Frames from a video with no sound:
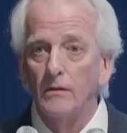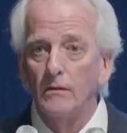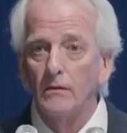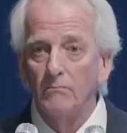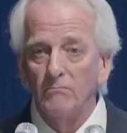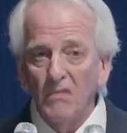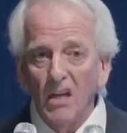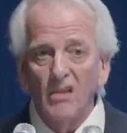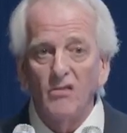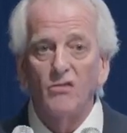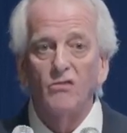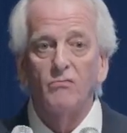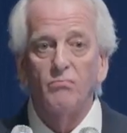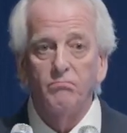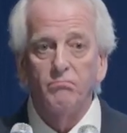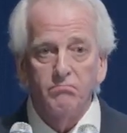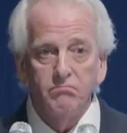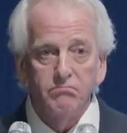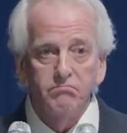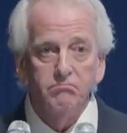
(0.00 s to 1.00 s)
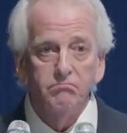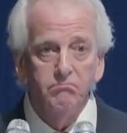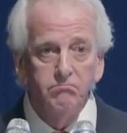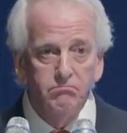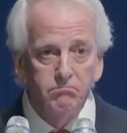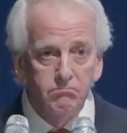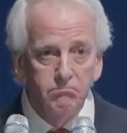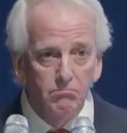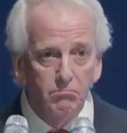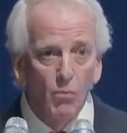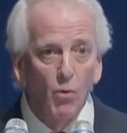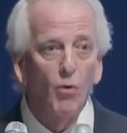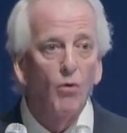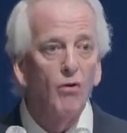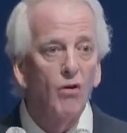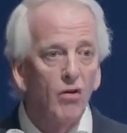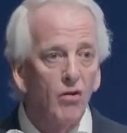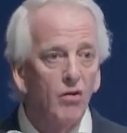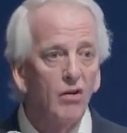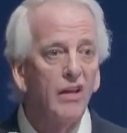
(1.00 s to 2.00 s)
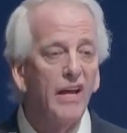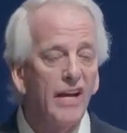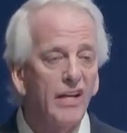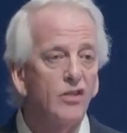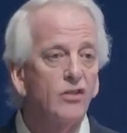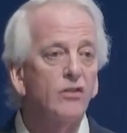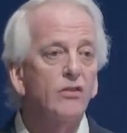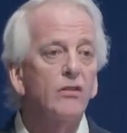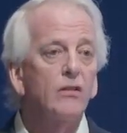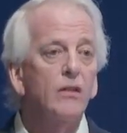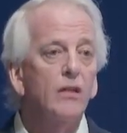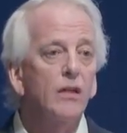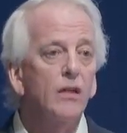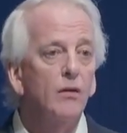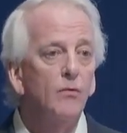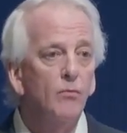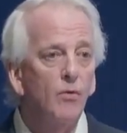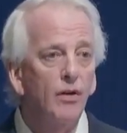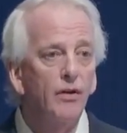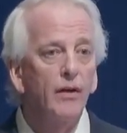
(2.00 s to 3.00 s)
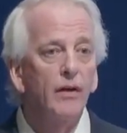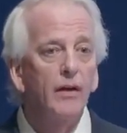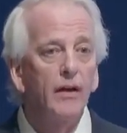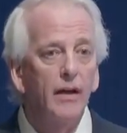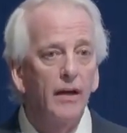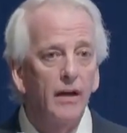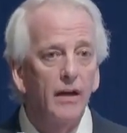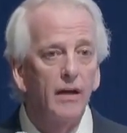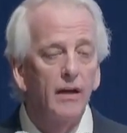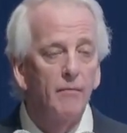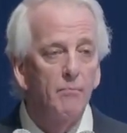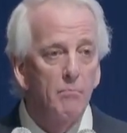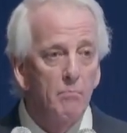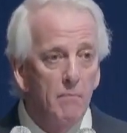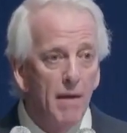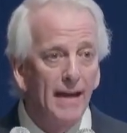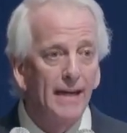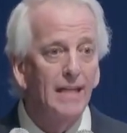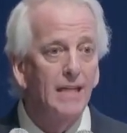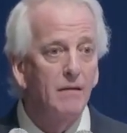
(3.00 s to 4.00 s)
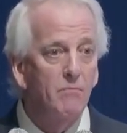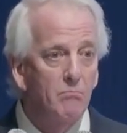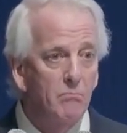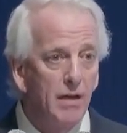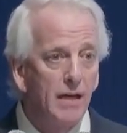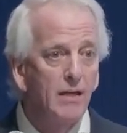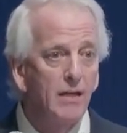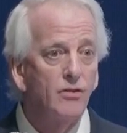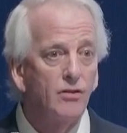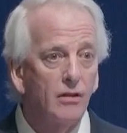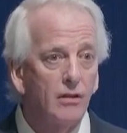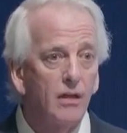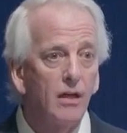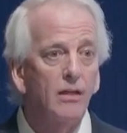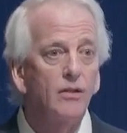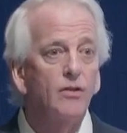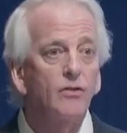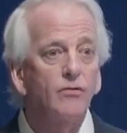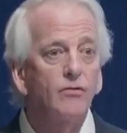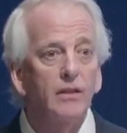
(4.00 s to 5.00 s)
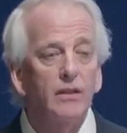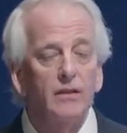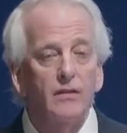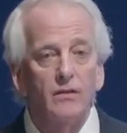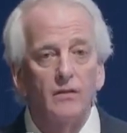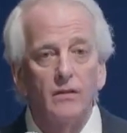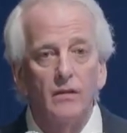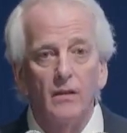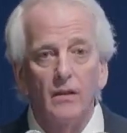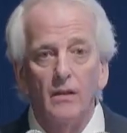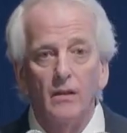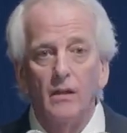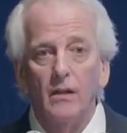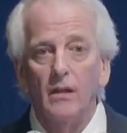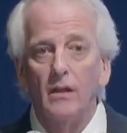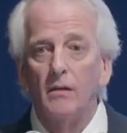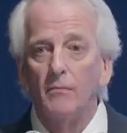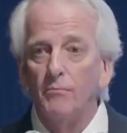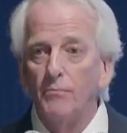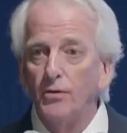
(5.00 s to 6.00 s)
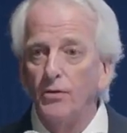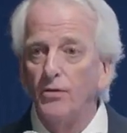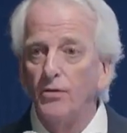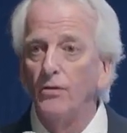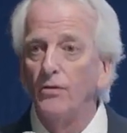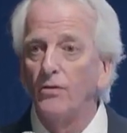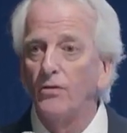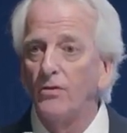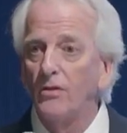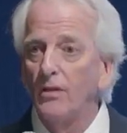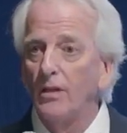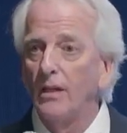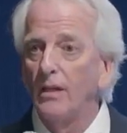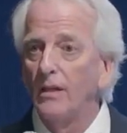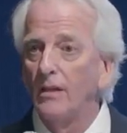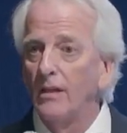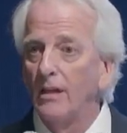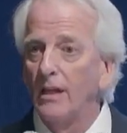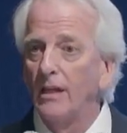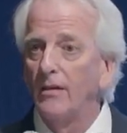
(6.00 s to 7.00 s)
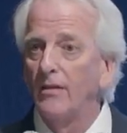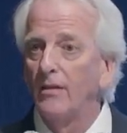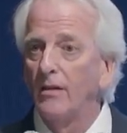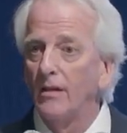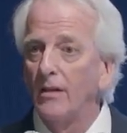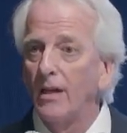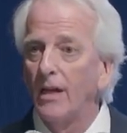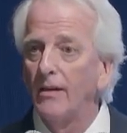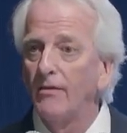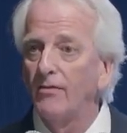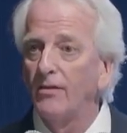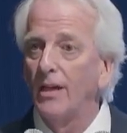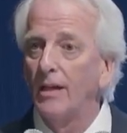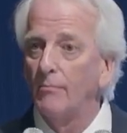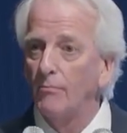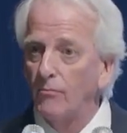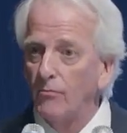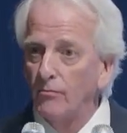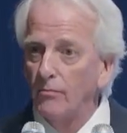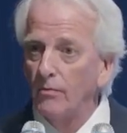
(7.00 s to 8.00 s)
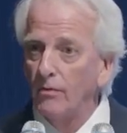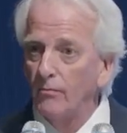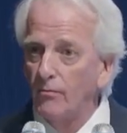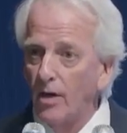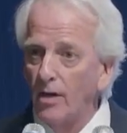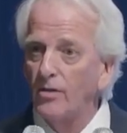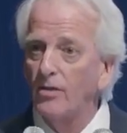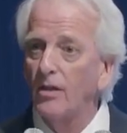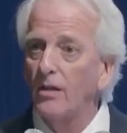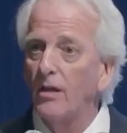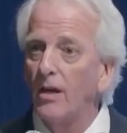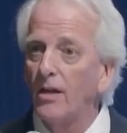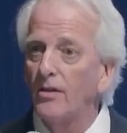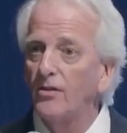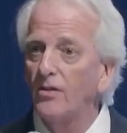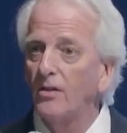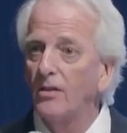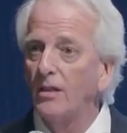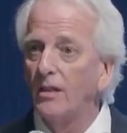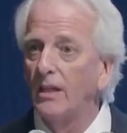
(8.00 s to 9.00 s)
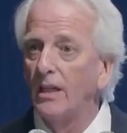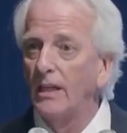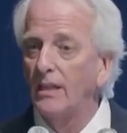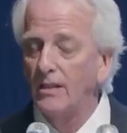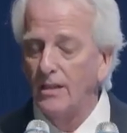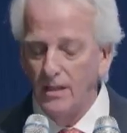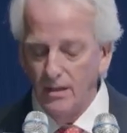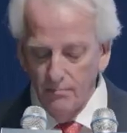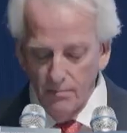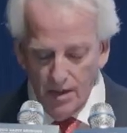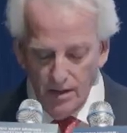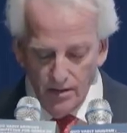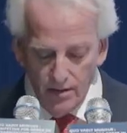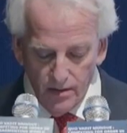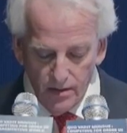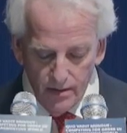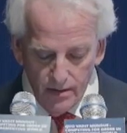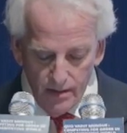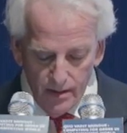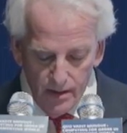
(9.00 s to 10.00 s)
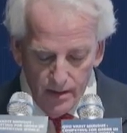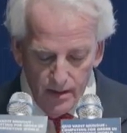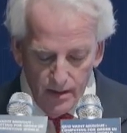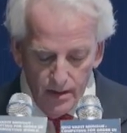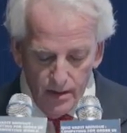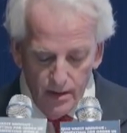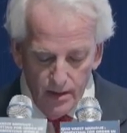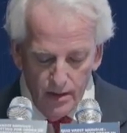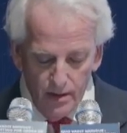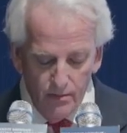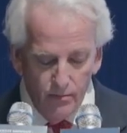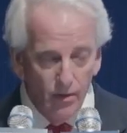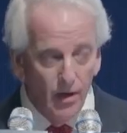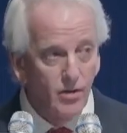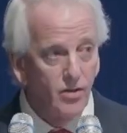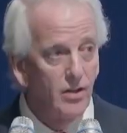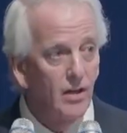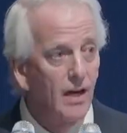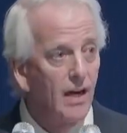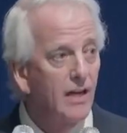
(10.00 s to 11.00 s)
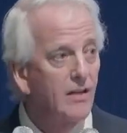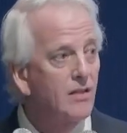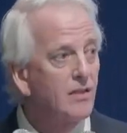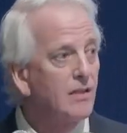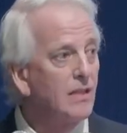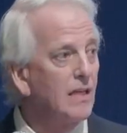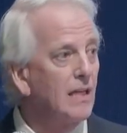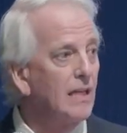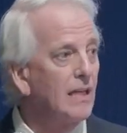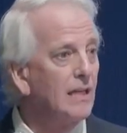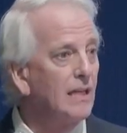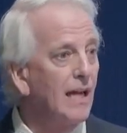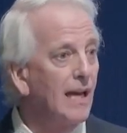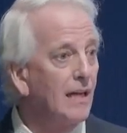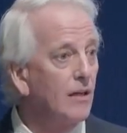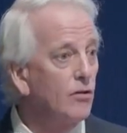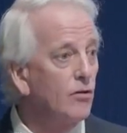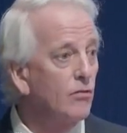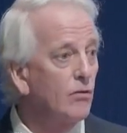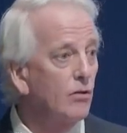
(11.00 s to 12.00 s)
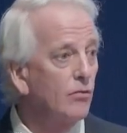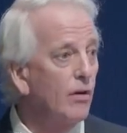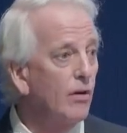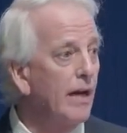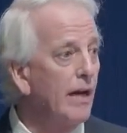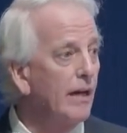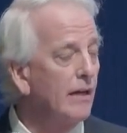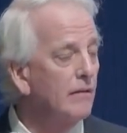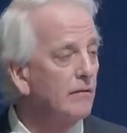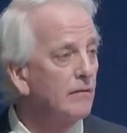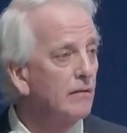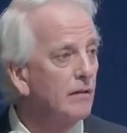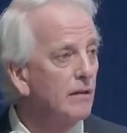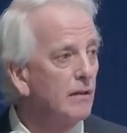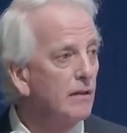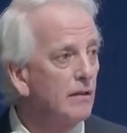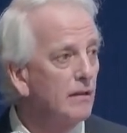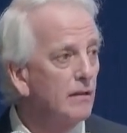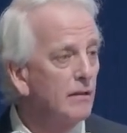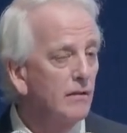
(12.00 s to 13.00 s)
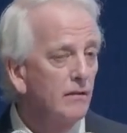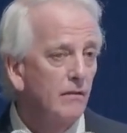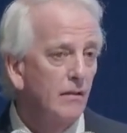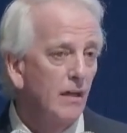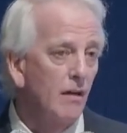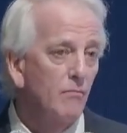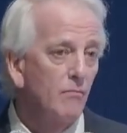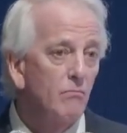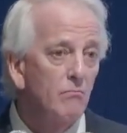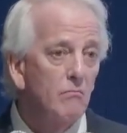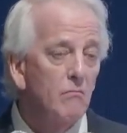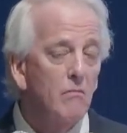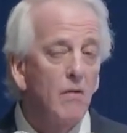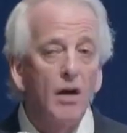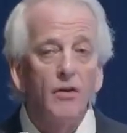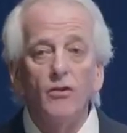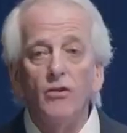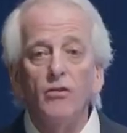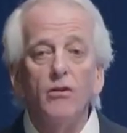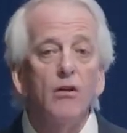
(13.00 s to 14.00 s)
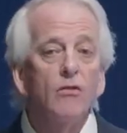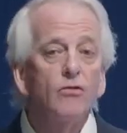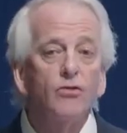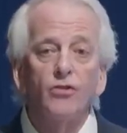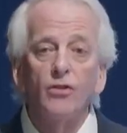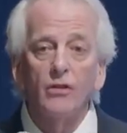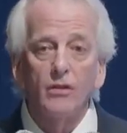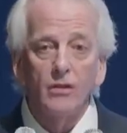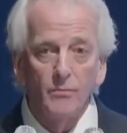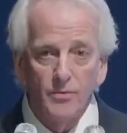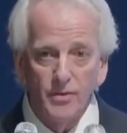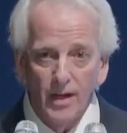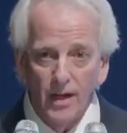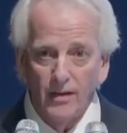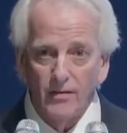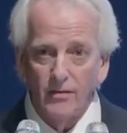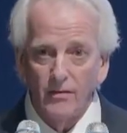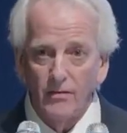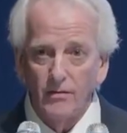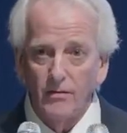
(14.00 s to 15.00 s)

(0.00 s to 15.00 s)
That's more or less what many major countries produced in their lifetime. Russia lost it in 18 months. Russia has seen a Ukraine that under no circumstances,